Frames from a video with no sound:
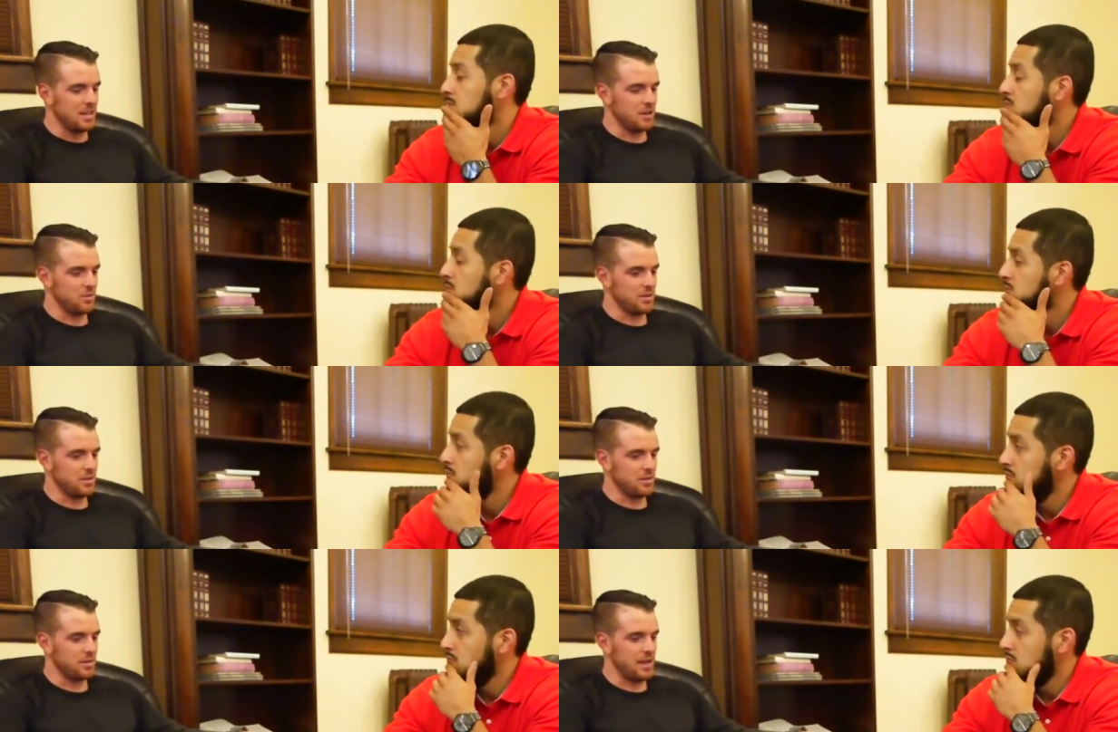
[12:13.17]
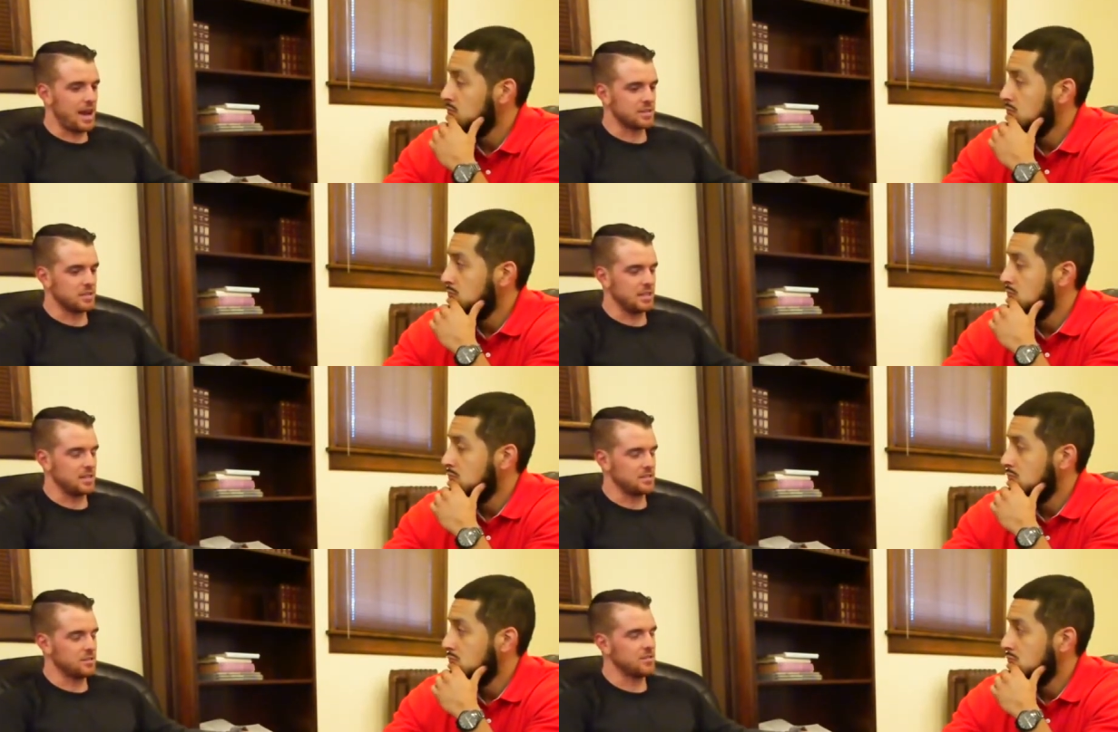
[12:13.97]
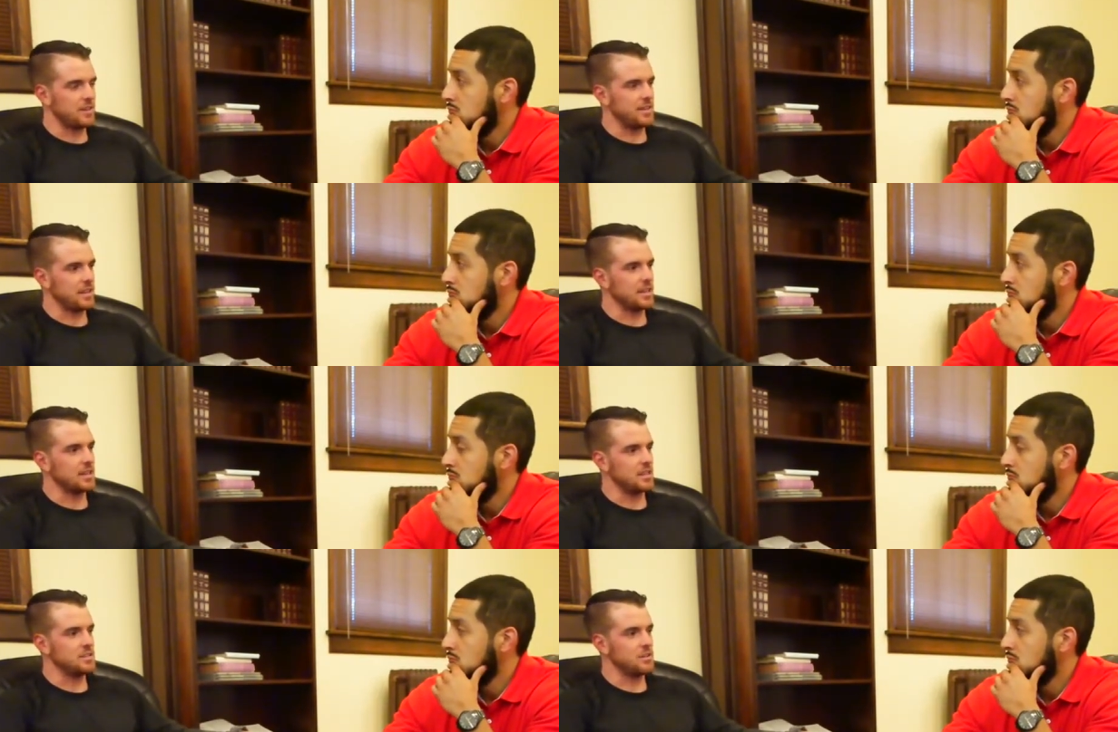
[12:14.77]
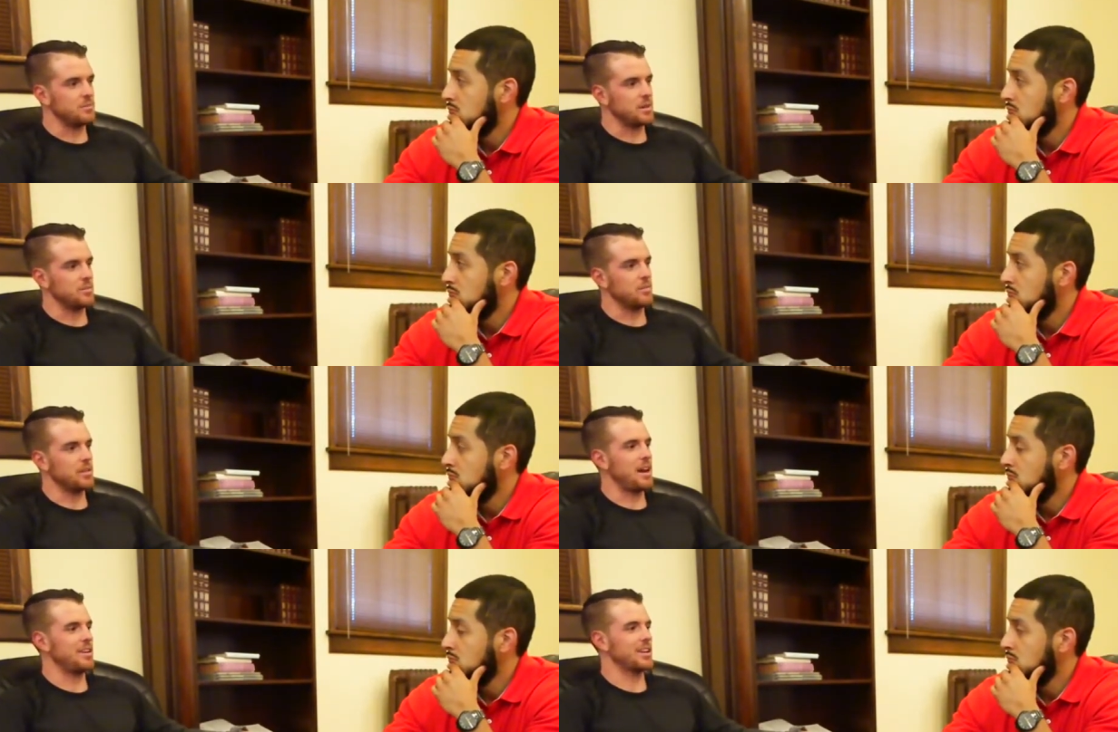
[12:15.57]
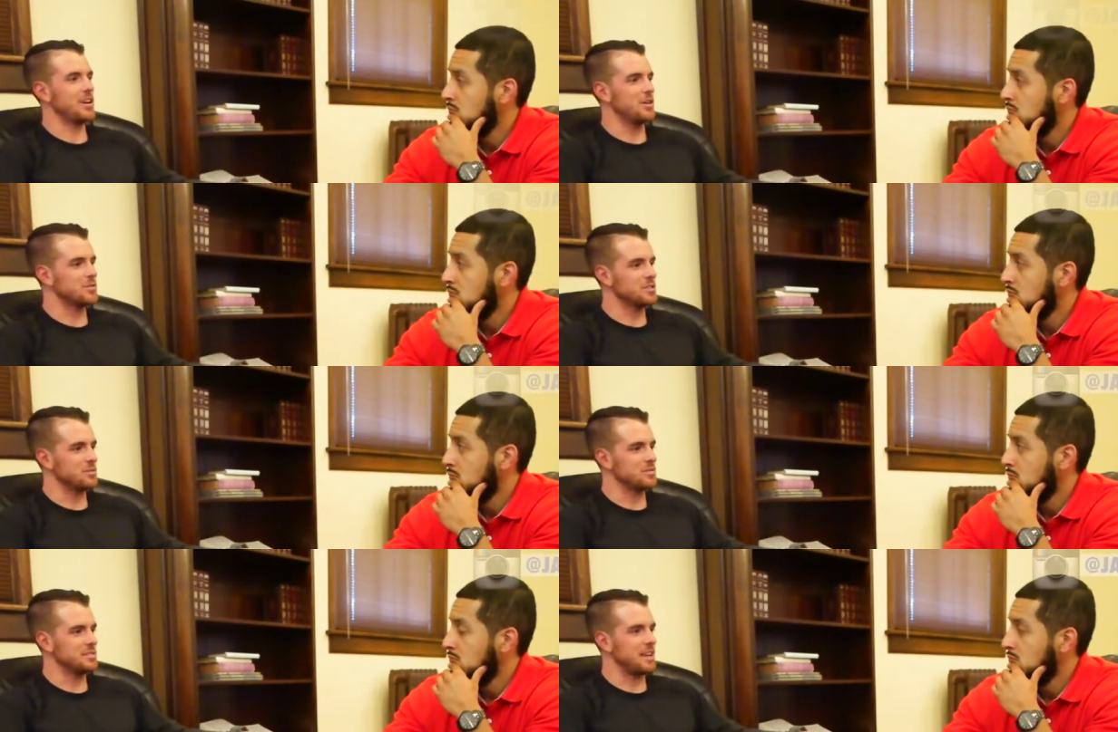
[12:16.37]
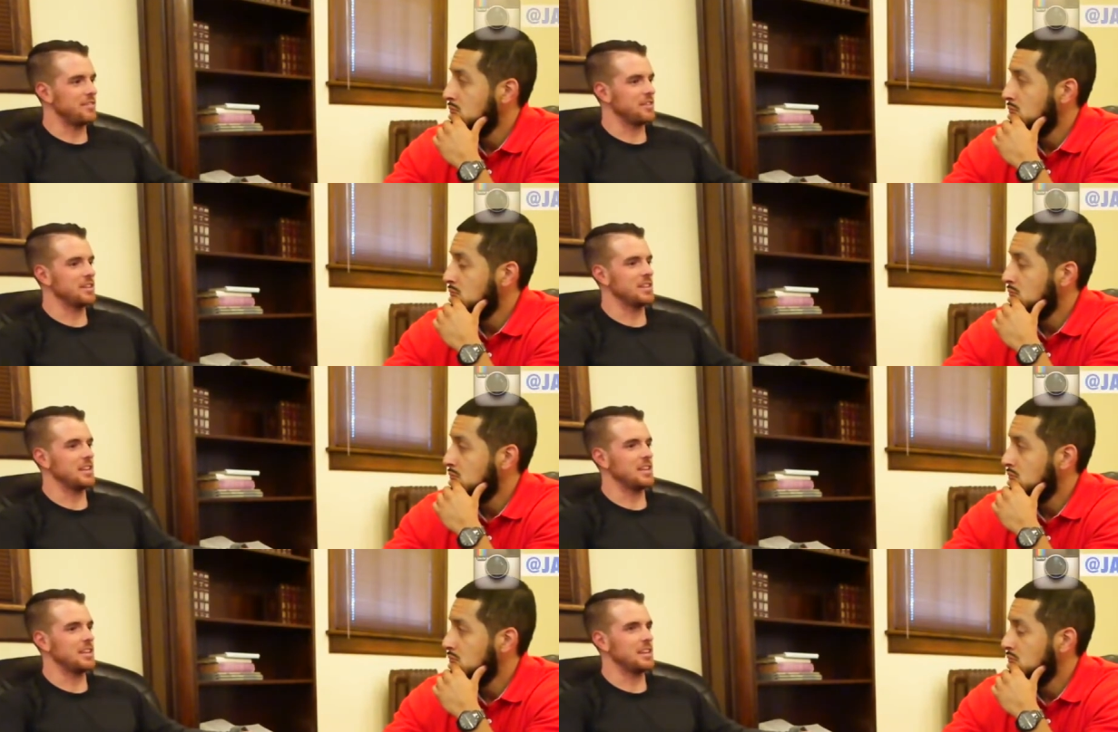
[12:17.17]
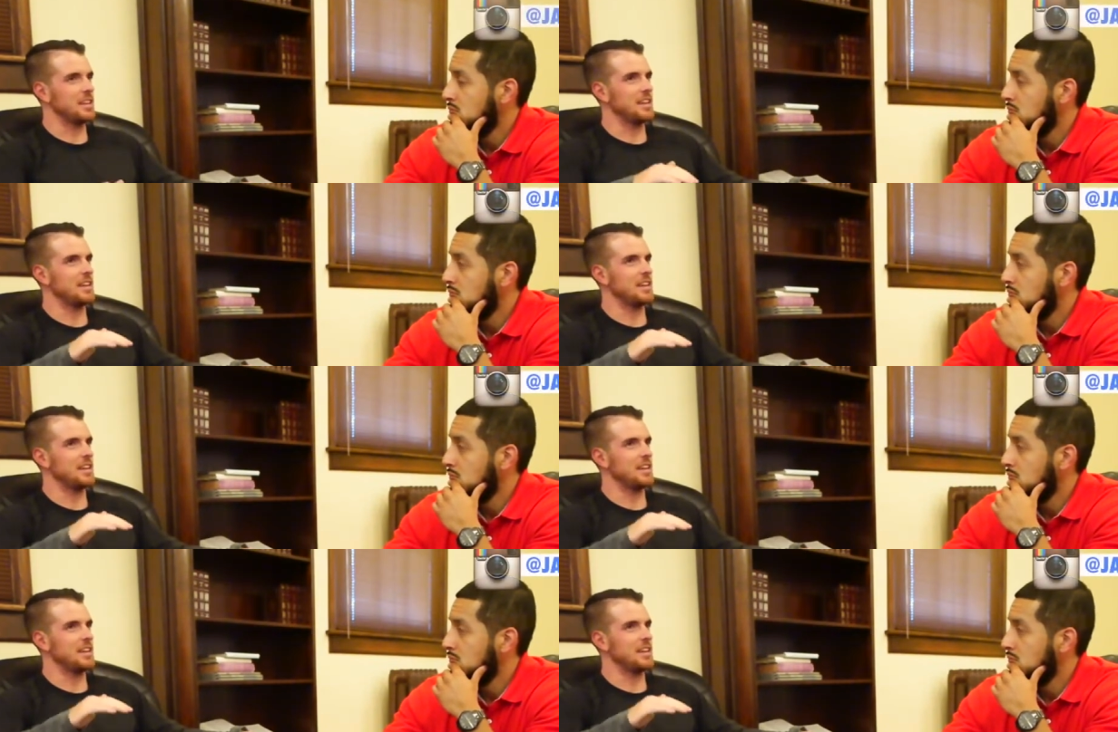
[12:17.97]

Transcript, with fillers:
Speaker 1: you know, with the actually getting certified thing and jumping without a coach, it was definitely